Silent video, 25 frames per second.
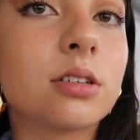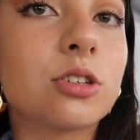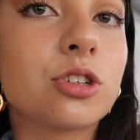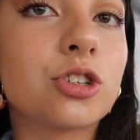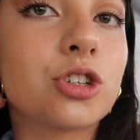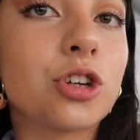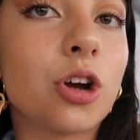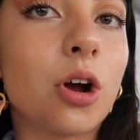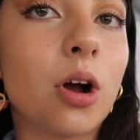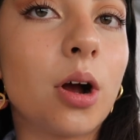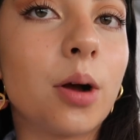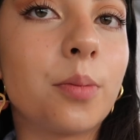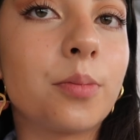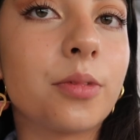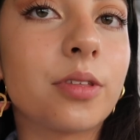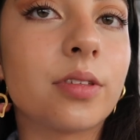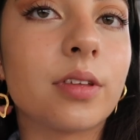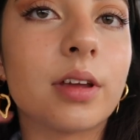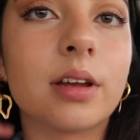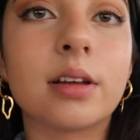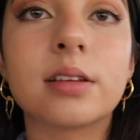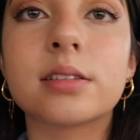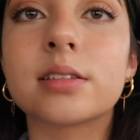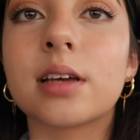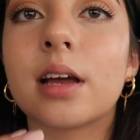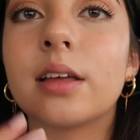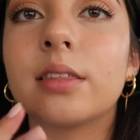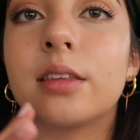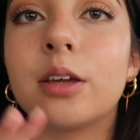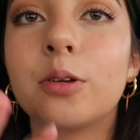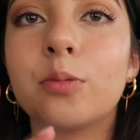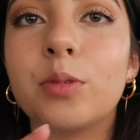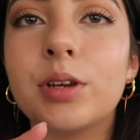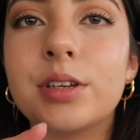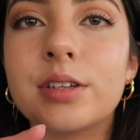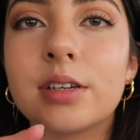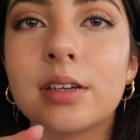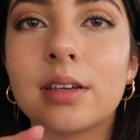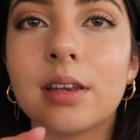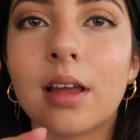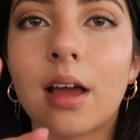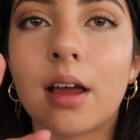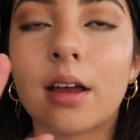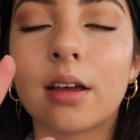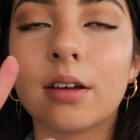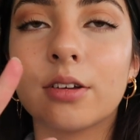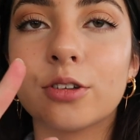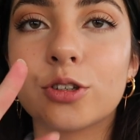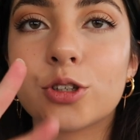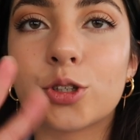charm things and then we did
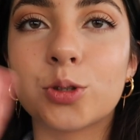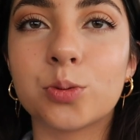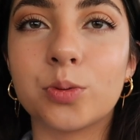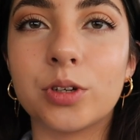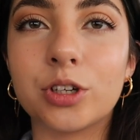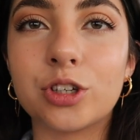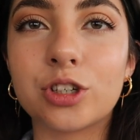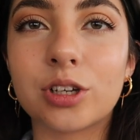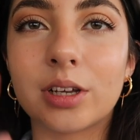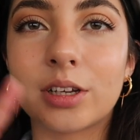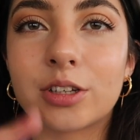like a switch,